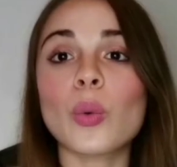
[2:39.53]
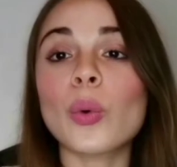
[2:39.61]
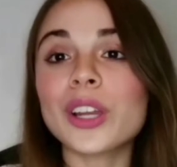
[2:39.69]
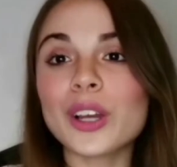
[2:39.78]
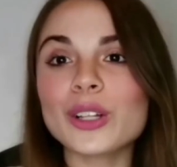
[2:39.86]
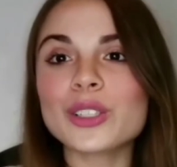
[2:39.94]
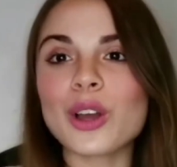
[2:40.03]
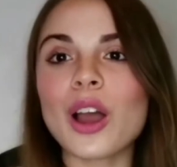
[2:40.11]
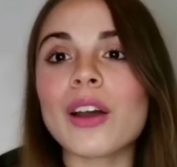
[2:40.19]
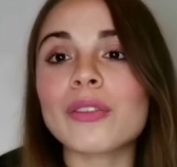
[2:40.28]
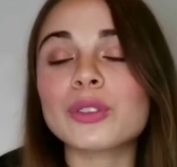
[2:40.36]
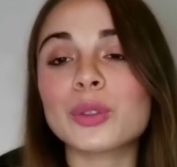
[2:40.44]
We also
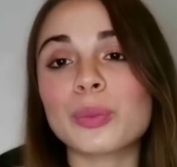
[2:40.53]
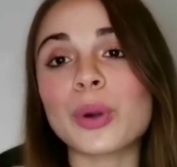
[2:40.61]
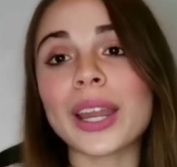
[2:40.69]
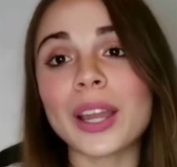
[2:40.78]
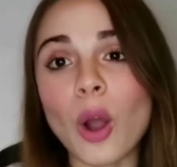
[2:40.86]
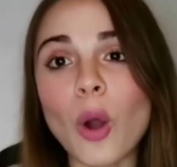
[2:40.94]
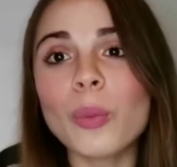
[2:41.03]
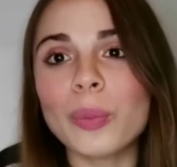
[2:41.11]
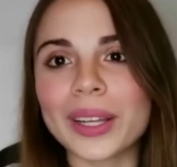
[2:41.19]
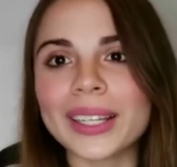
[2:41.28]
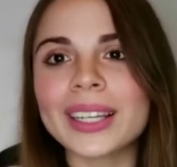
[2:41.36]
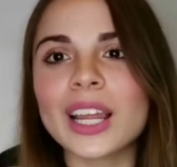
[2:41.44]
have to break
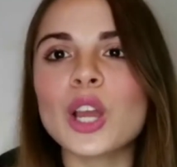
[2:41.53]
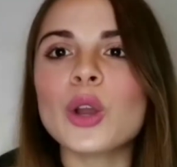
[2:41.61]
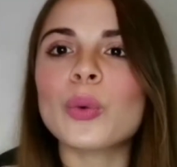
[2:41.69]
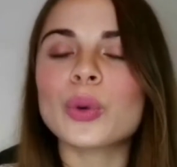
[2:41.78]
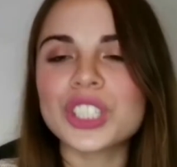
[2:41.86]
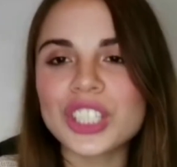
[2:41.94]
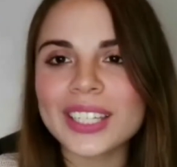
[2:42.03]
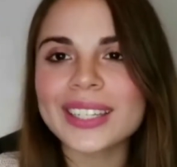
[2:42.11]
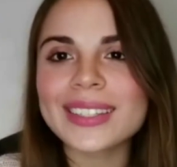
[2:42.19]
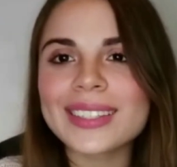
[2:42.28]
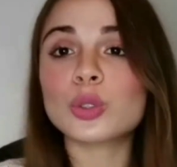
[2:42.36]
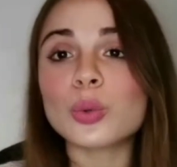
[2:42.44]
open, which
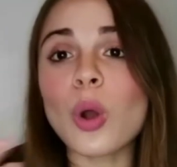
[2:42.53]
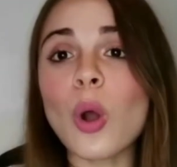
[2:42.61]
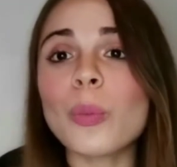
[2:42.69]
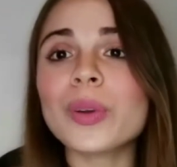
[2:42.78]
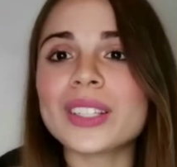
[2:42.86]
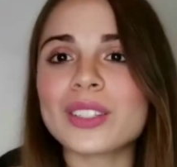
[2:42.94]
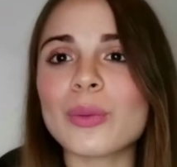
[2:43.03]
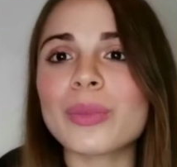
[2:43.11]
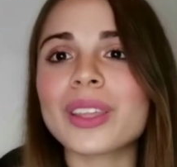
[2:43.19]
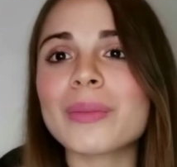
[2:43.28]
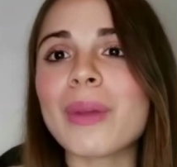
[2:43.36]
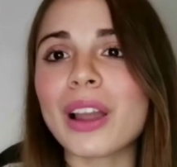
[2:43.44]
is to open
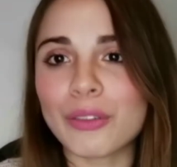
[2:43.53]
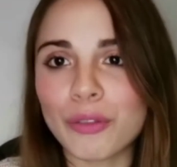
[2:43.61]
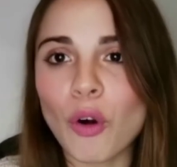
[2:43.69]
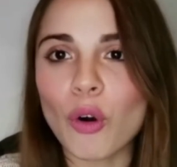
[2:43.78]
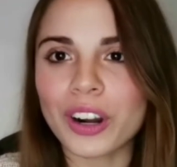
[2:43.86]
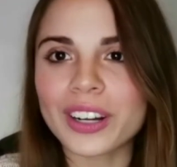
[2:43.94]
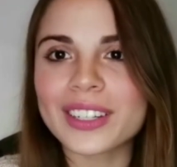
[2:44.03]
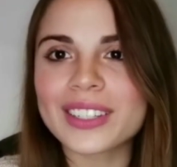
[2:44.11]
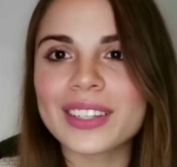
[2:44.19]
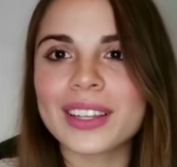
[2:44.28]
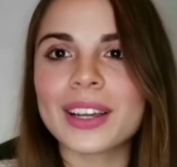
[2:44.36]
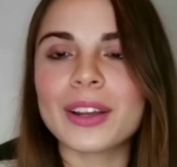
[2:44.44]
something by
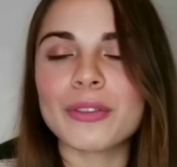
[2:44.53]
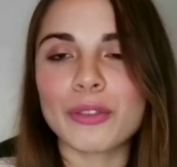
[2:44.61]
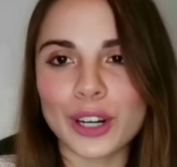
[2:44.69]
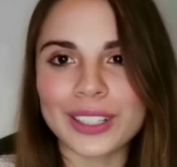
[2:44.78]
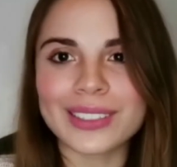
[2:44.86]
force. For